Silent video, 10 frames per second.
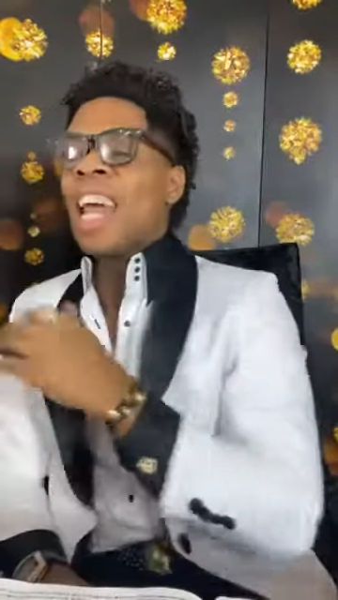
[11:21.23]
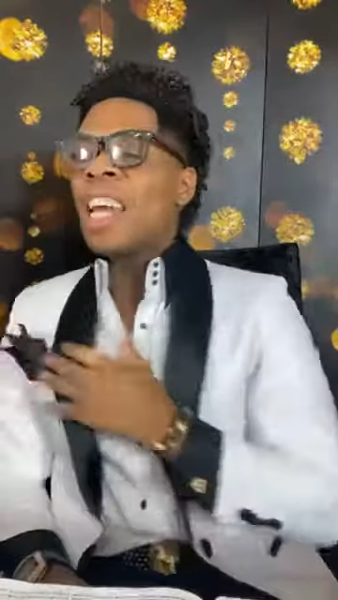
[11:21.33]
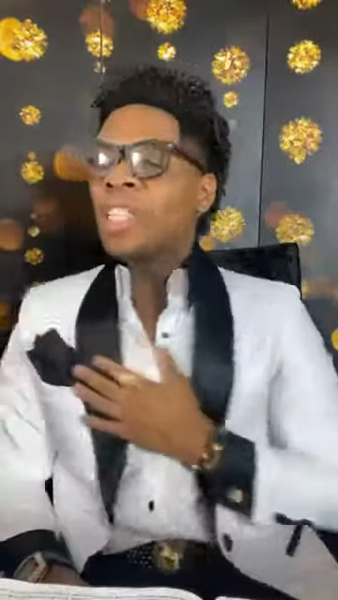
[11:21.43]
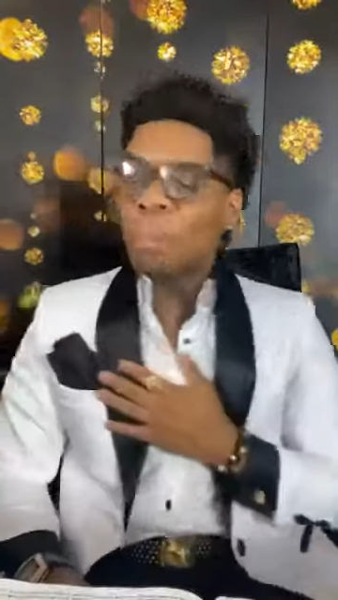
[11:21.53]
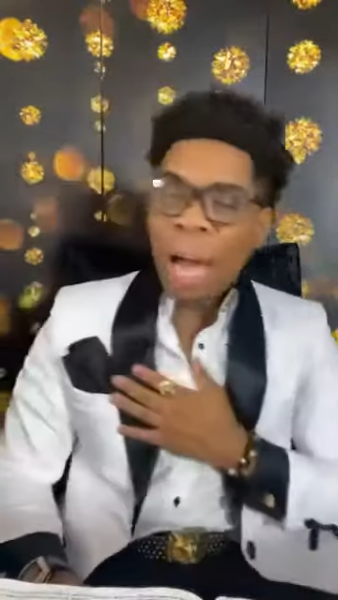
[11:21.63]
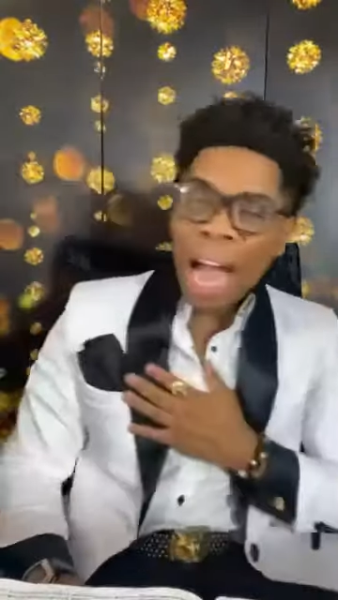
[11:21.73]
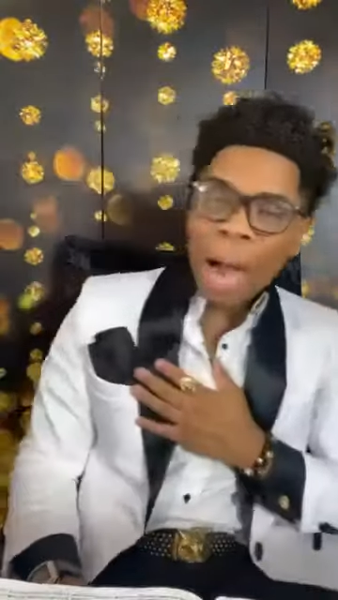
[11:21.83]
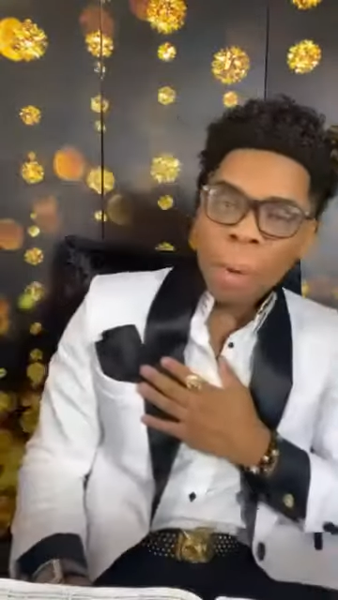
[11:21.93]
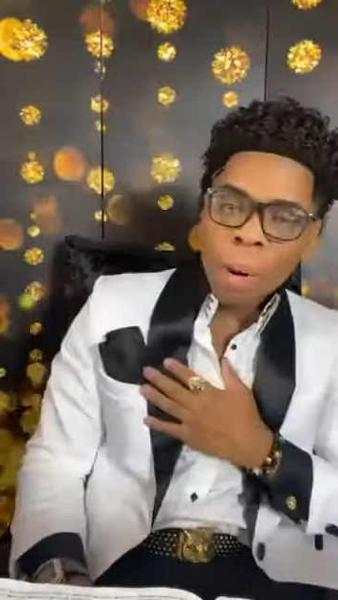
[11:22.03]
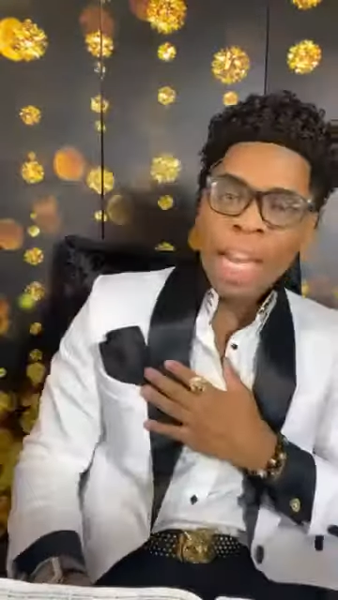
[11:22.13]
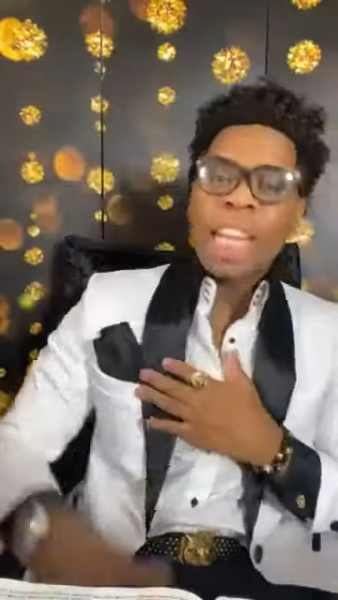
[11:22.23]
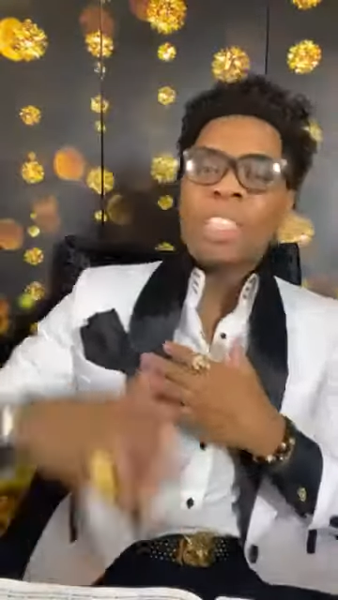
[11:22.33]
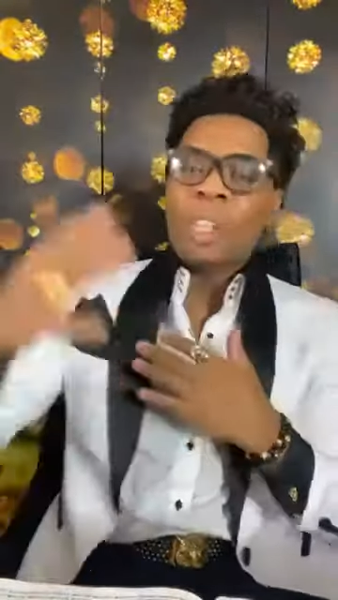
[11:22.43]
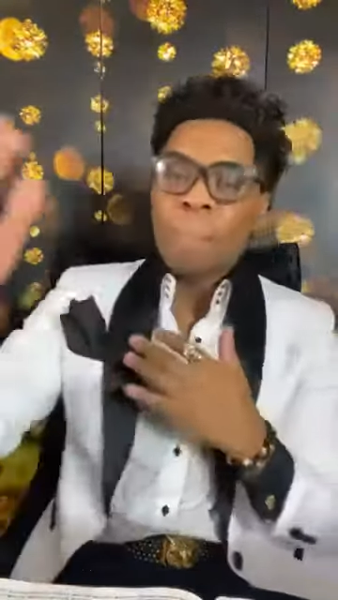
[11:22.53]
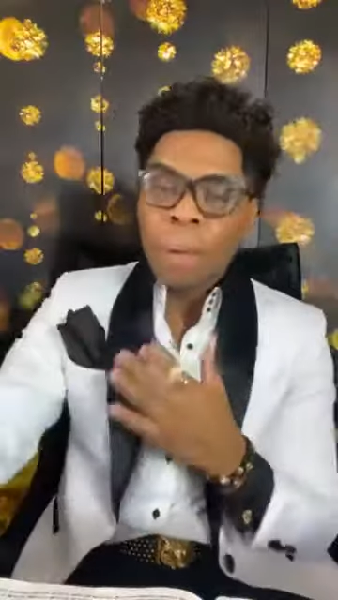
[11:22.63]
and its power and
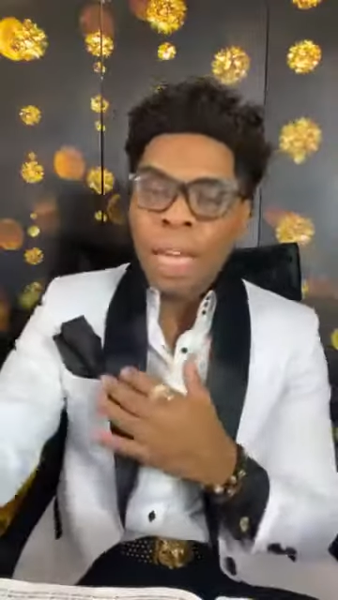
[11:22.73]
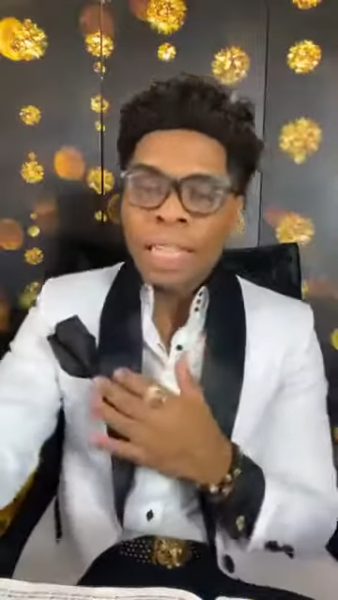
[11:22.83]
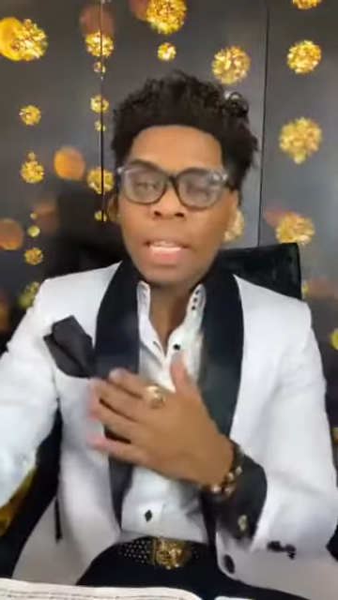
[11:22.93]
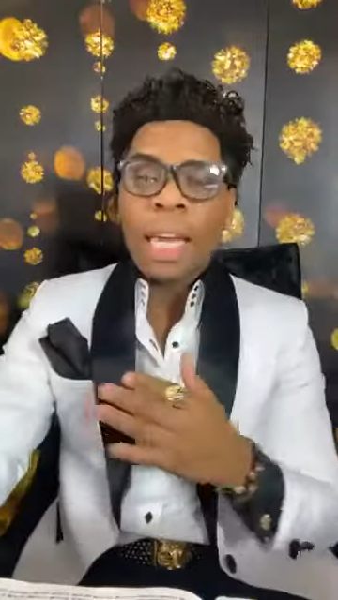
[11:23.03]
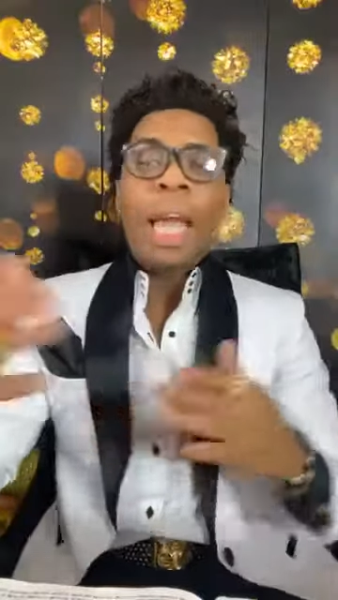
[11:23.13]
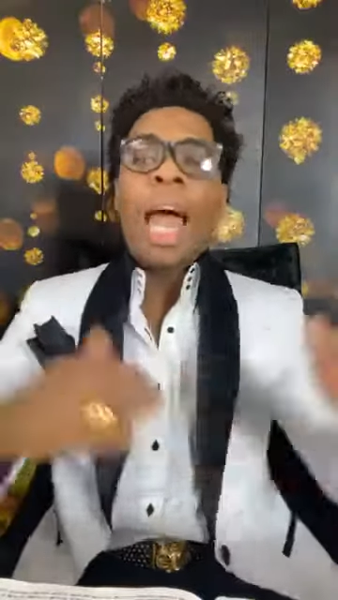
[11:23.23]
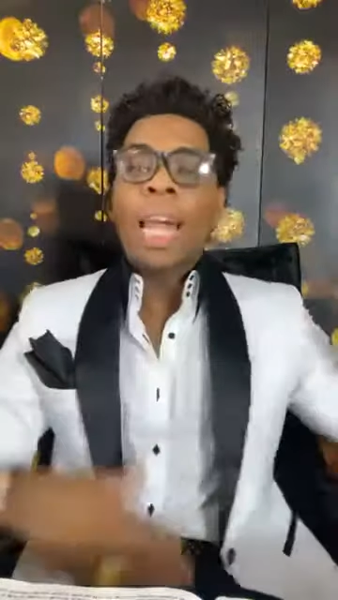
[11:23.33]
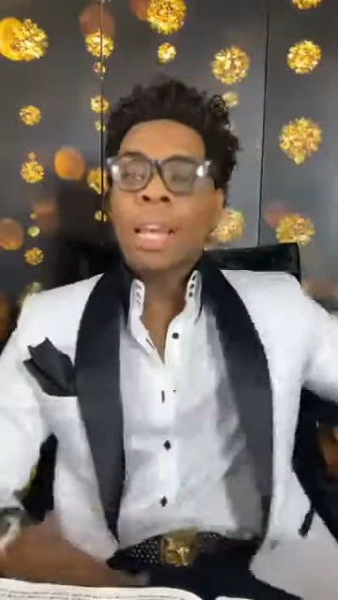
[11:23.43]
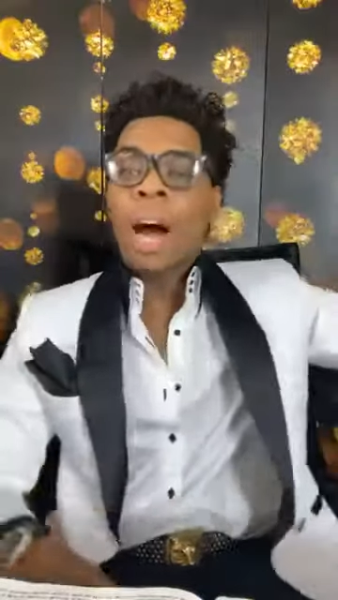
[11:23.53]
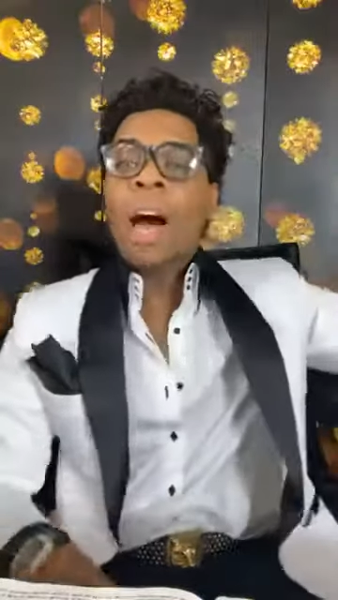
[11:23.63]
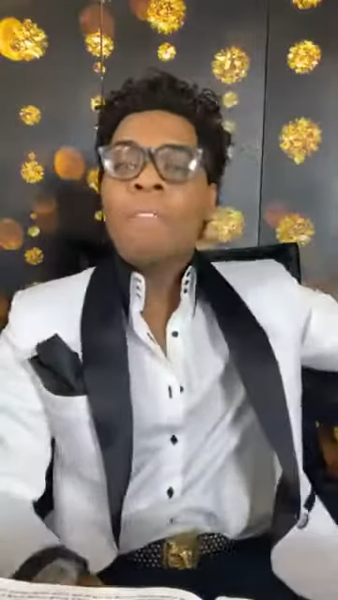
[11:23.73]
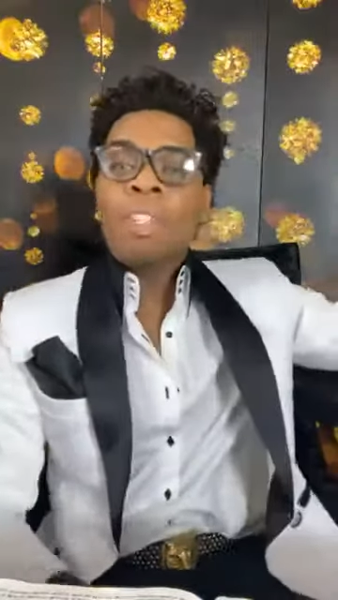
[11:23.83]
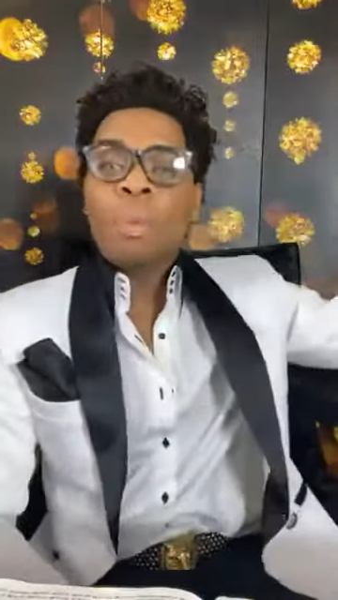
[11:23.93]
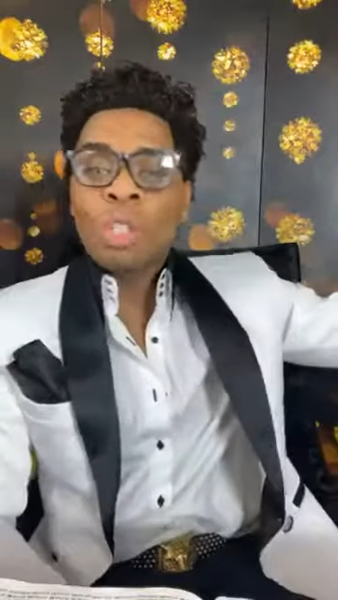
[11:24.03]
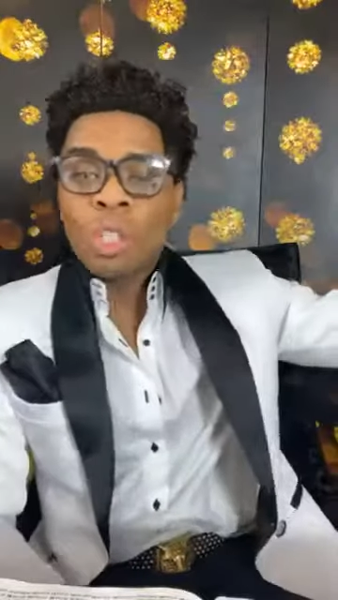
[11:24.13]
its ability, and the
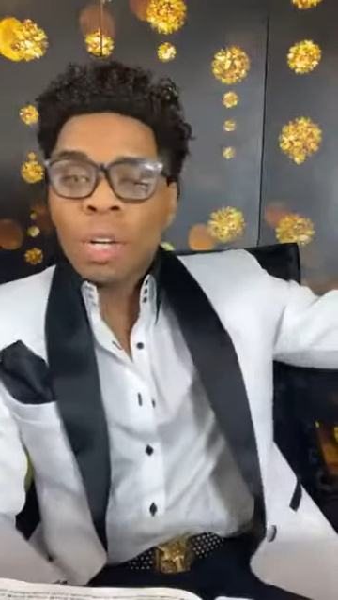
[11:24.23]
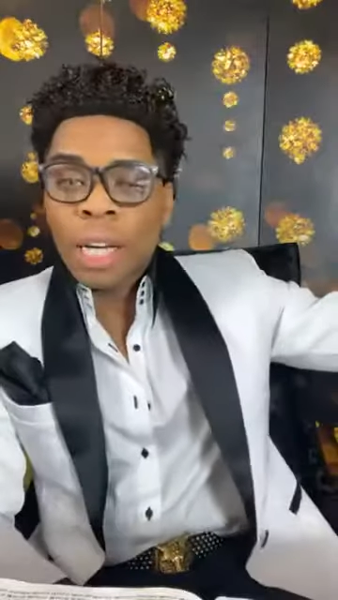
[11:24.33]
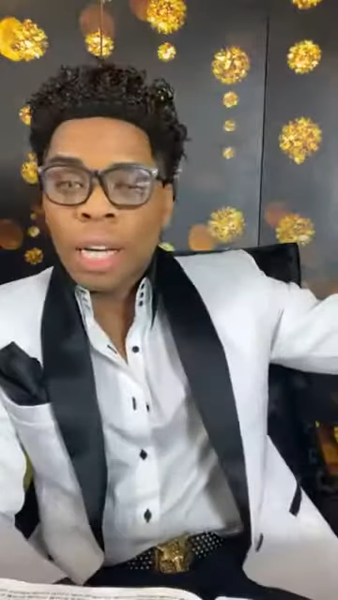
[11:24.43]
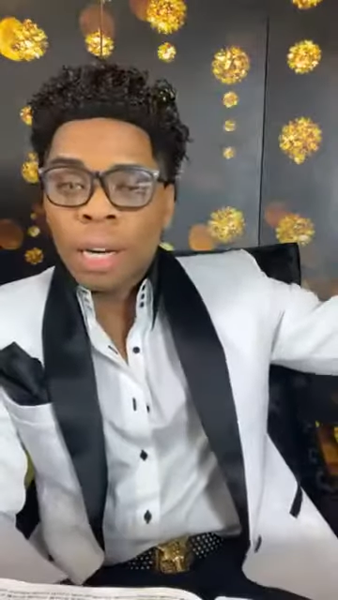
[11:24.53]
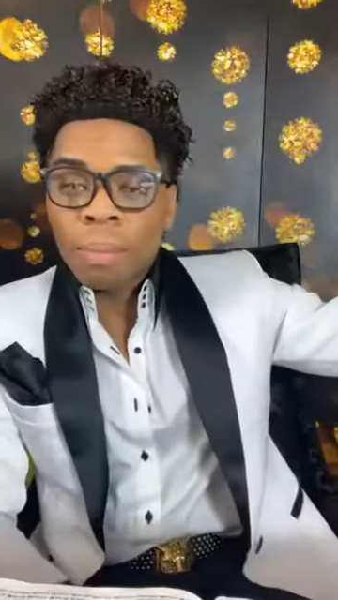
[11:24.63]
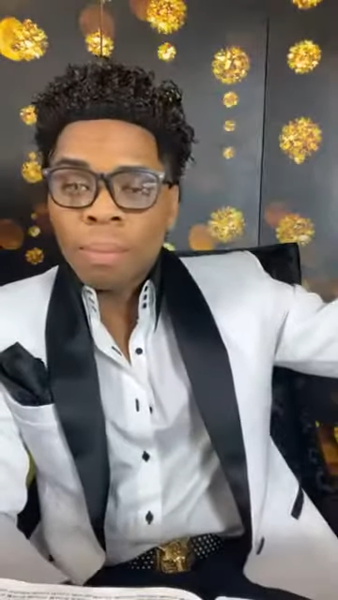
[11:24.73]
harvest will surely come.